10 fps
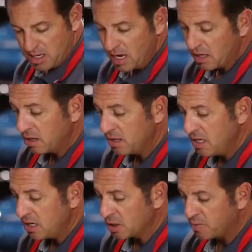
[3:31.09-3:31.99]
take a little
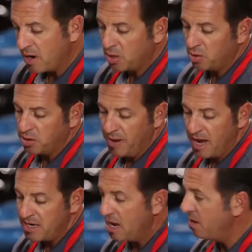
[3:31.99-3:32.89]
detail spray, cool the
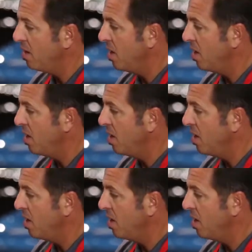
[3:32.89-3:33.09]
pad down.